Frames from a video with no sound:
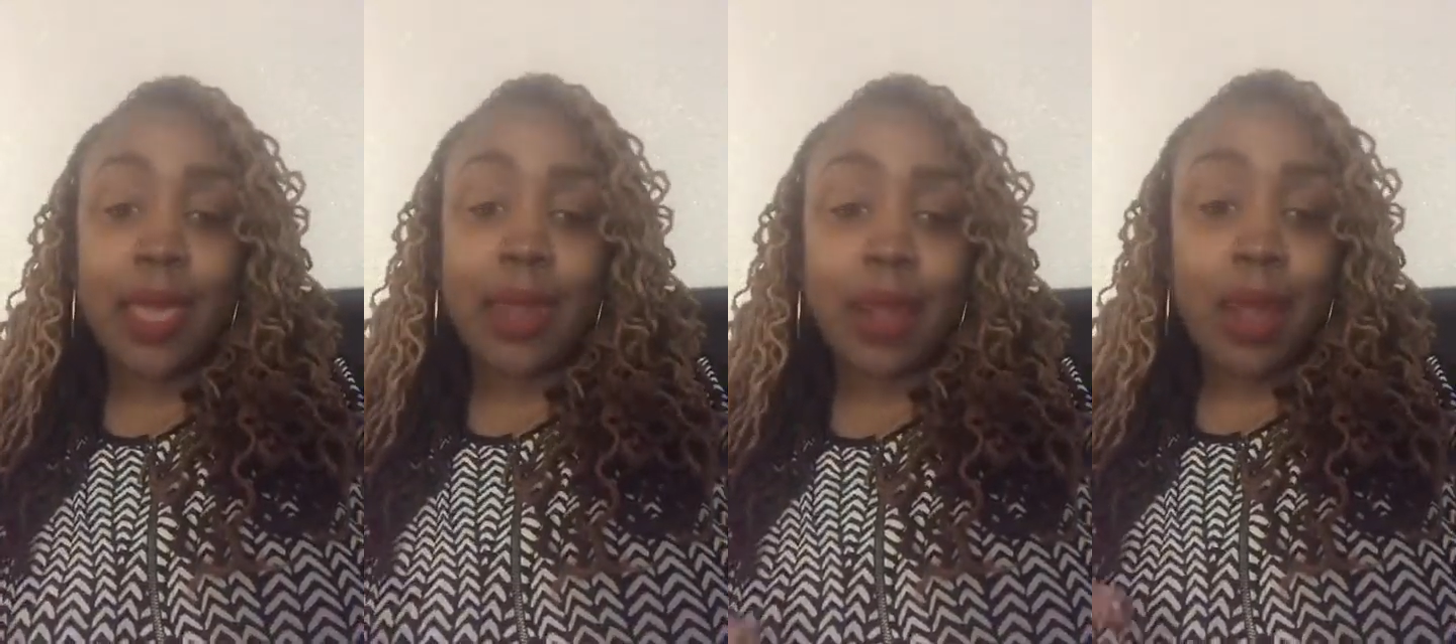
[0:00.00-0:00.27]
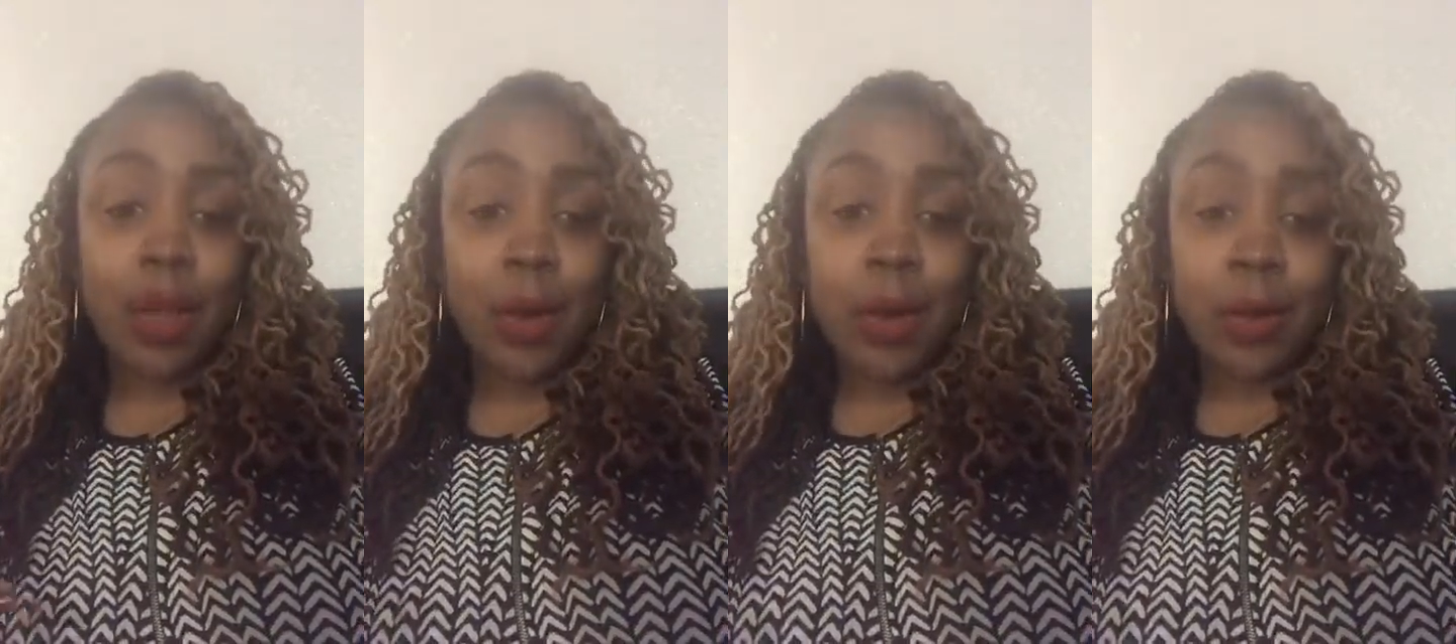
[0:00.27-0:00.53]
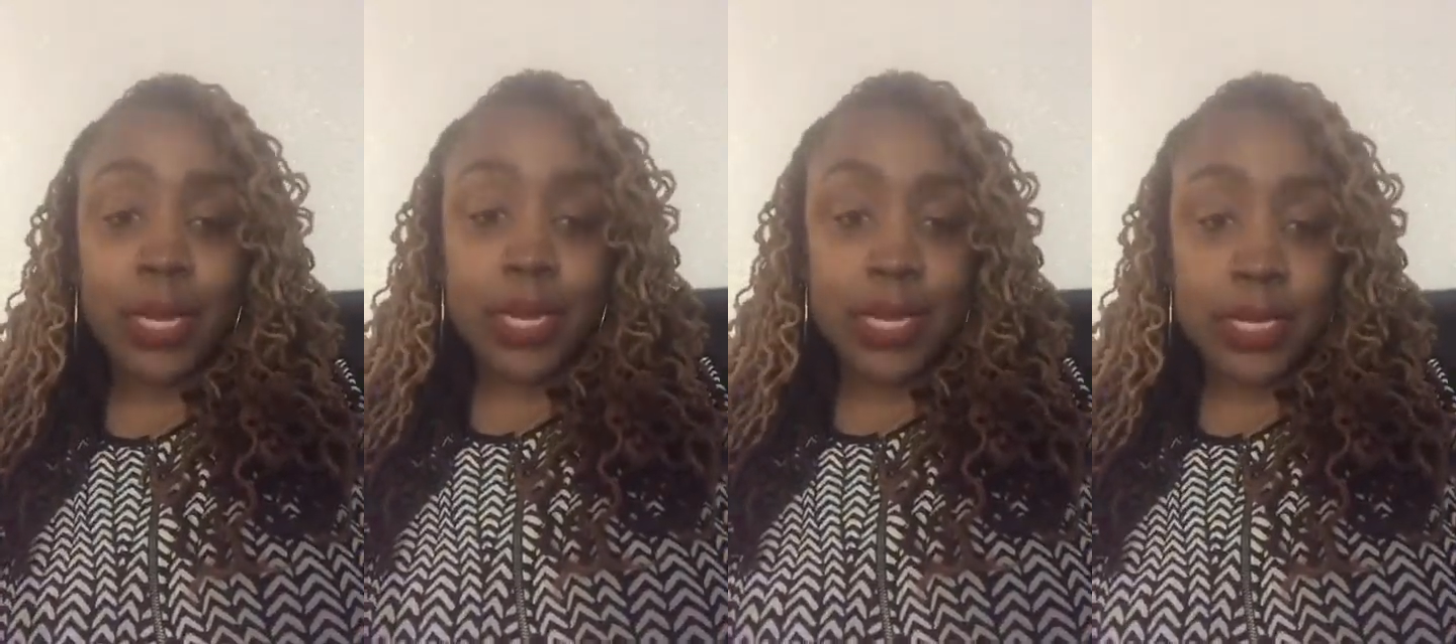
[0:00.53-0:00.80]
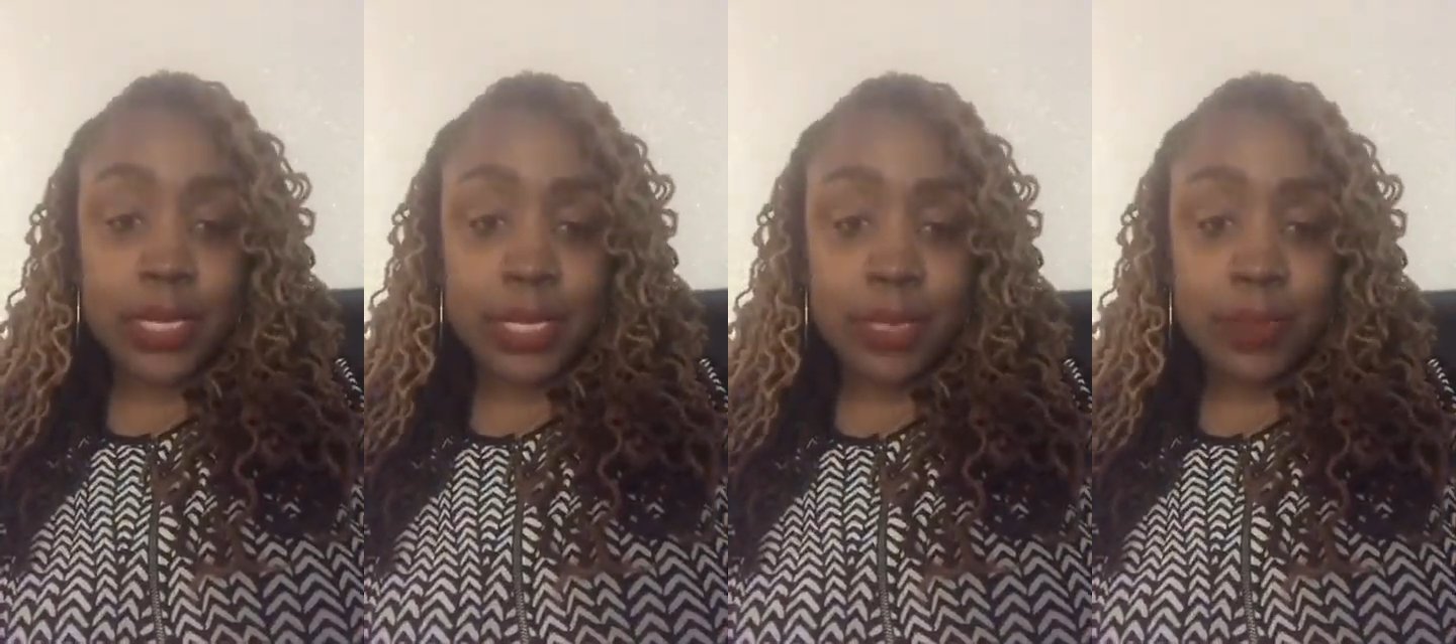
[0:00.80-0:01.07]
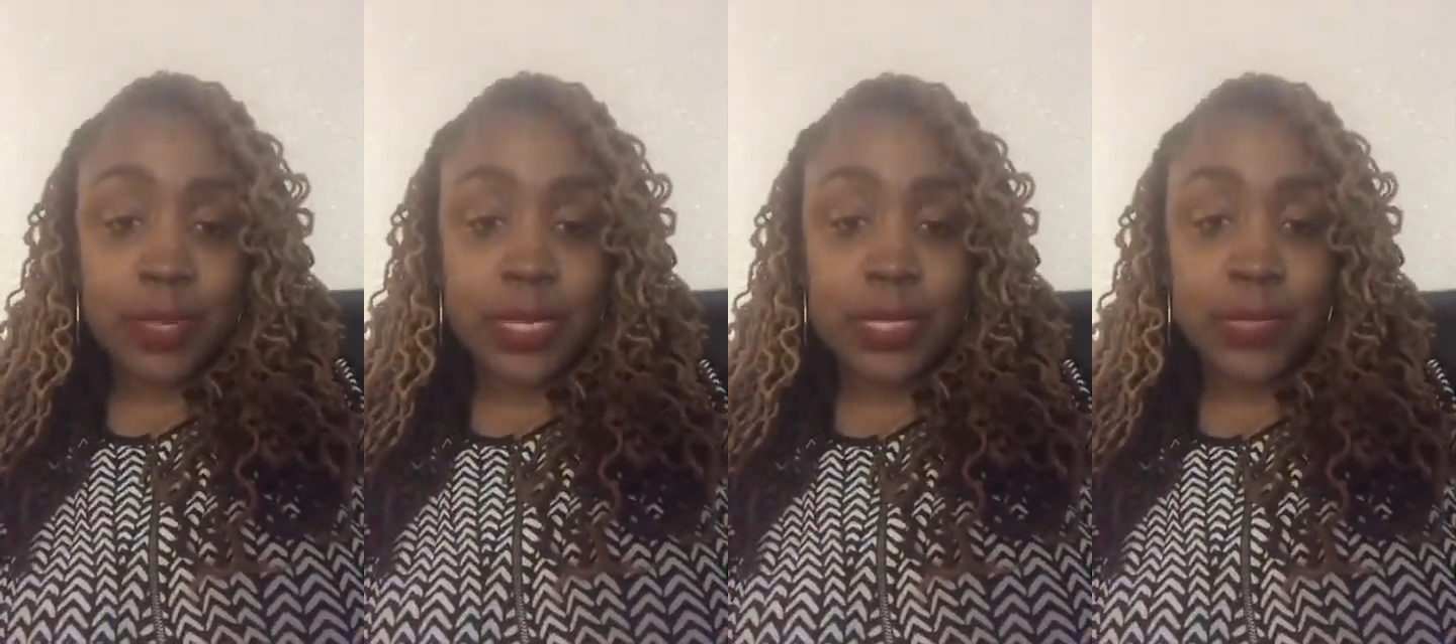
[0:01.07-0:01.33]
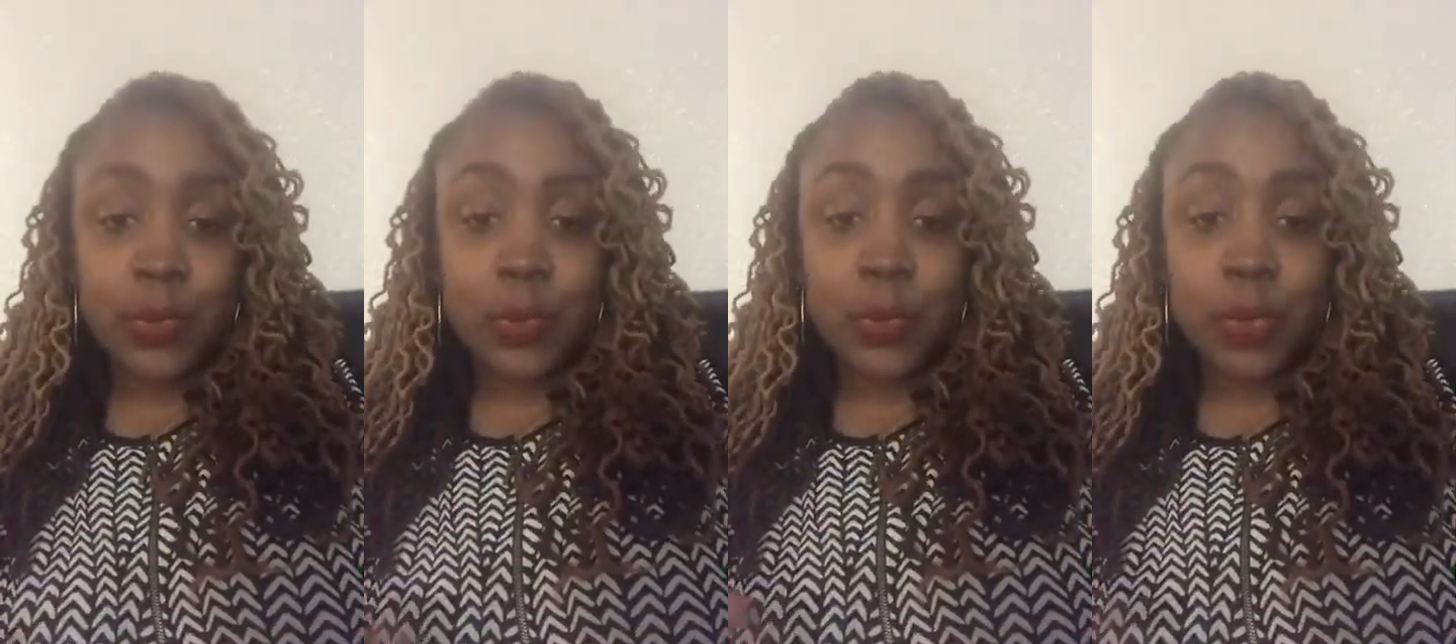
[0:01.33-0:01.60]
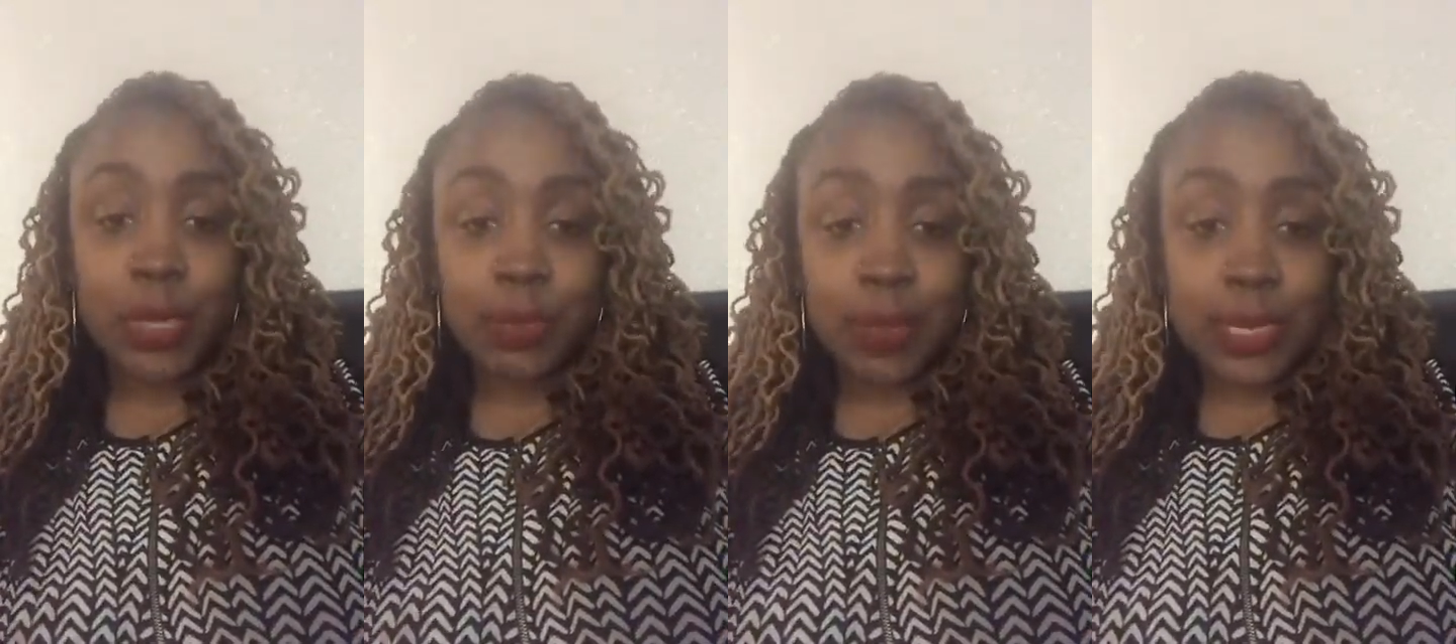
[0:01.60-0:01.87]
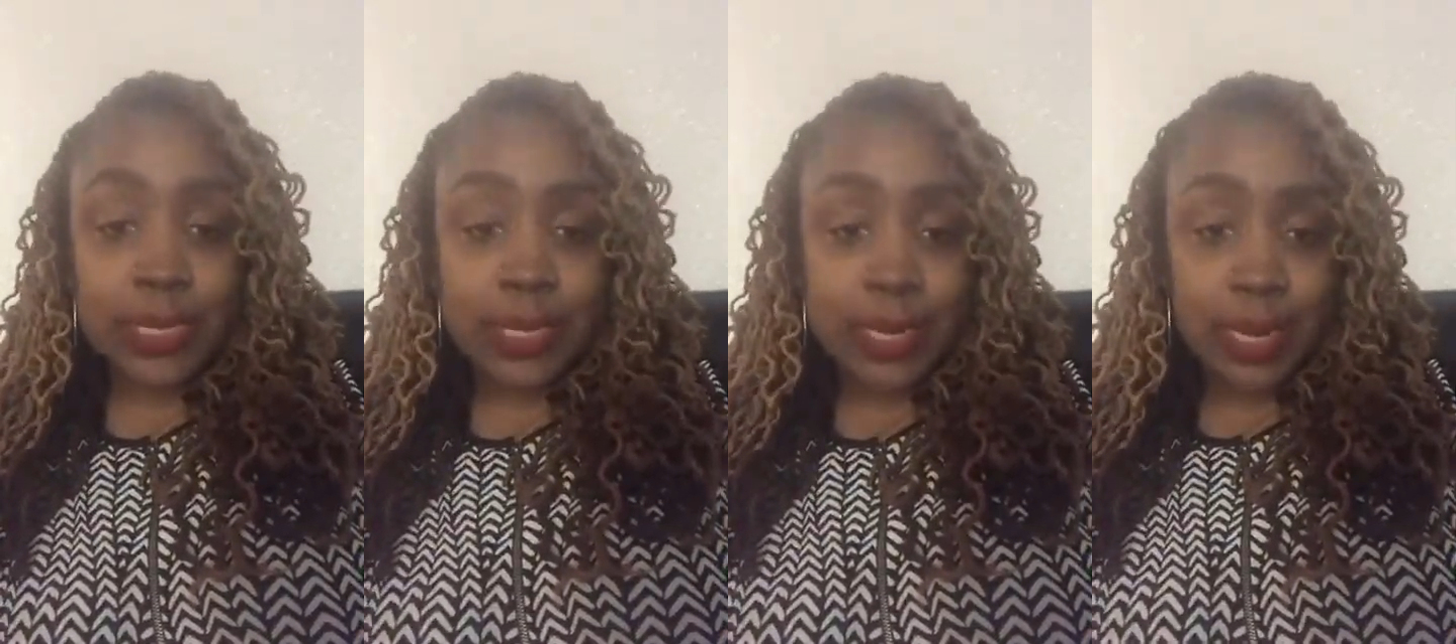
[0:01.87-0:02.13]
and our whole initiative is to
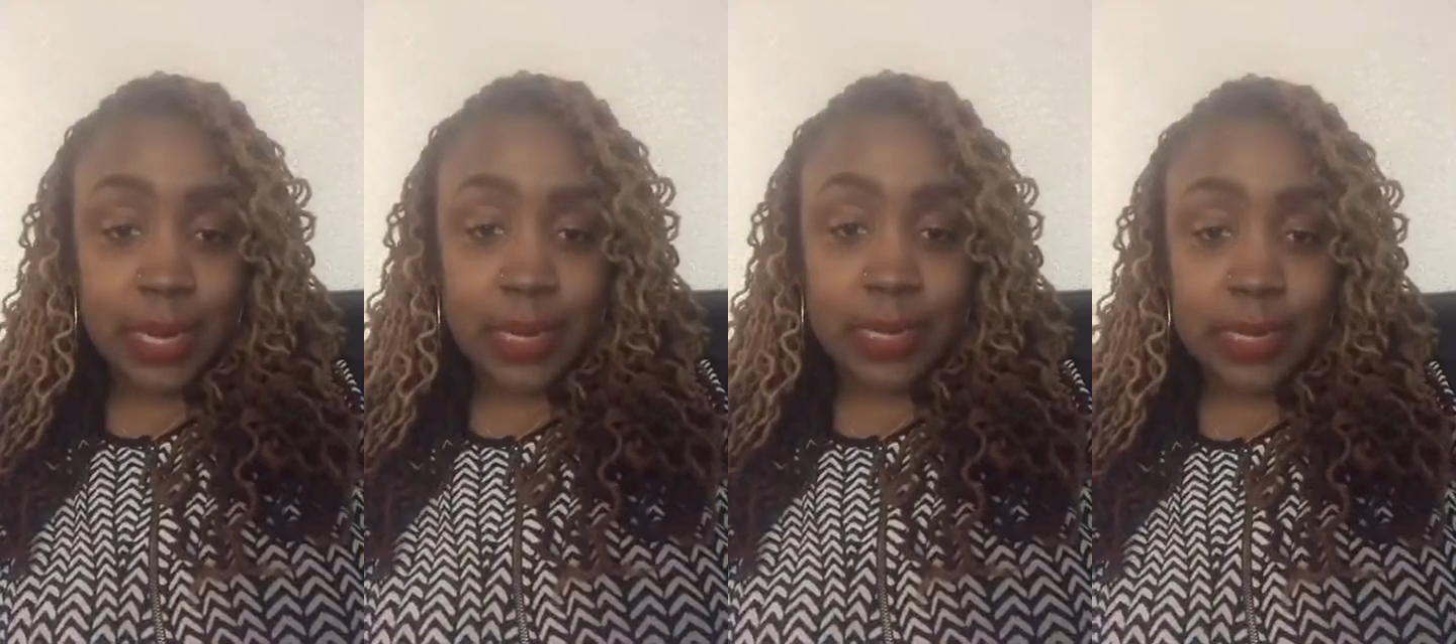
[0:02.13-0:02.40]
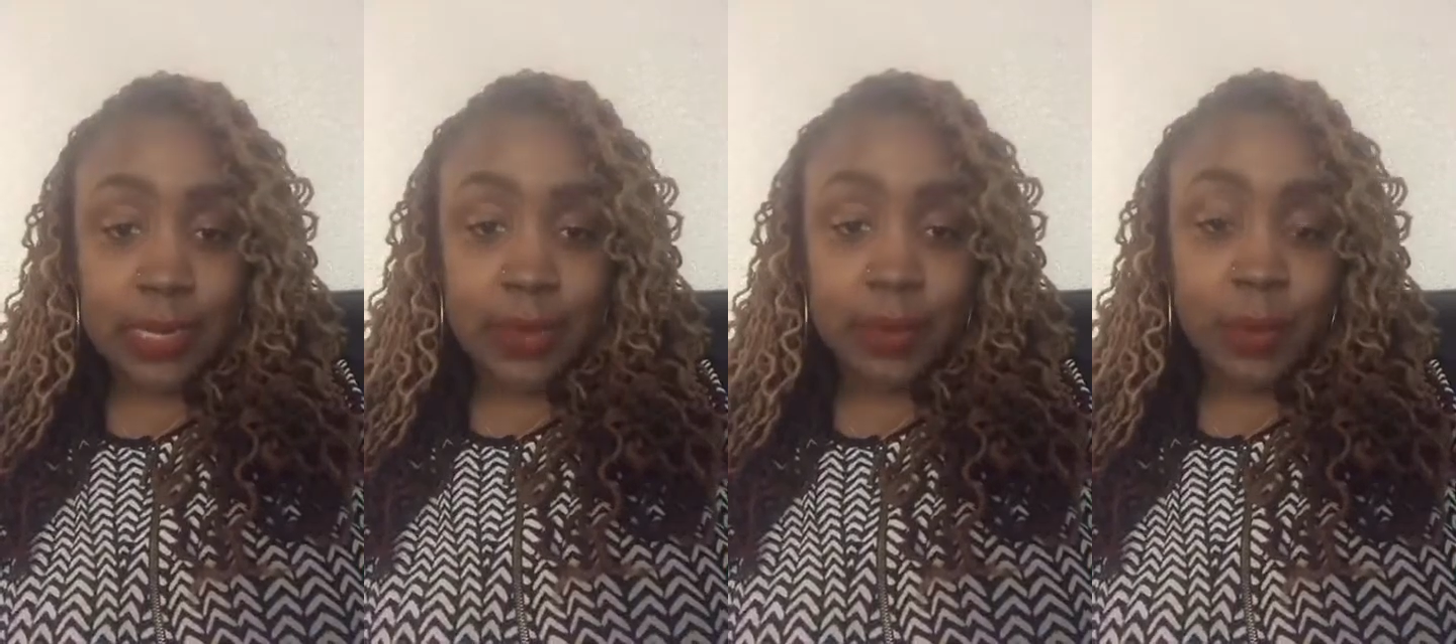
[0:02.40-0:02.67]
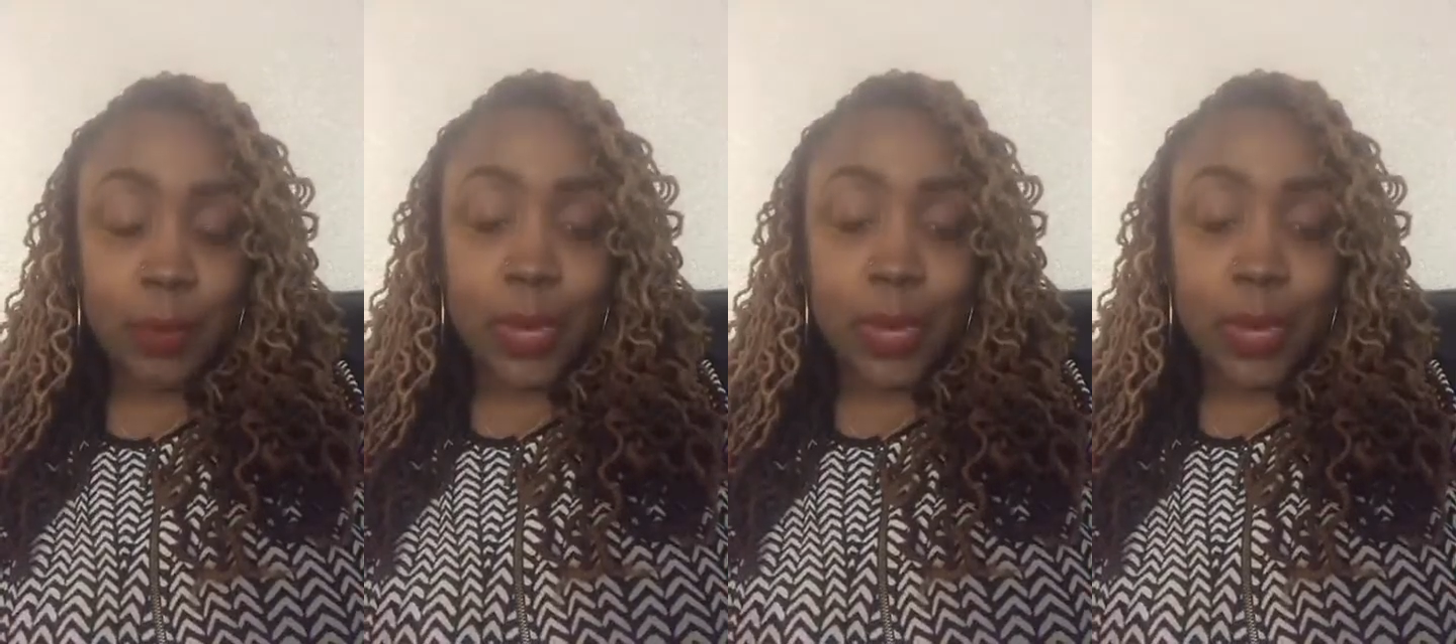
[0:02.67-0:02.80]
remix the narrative.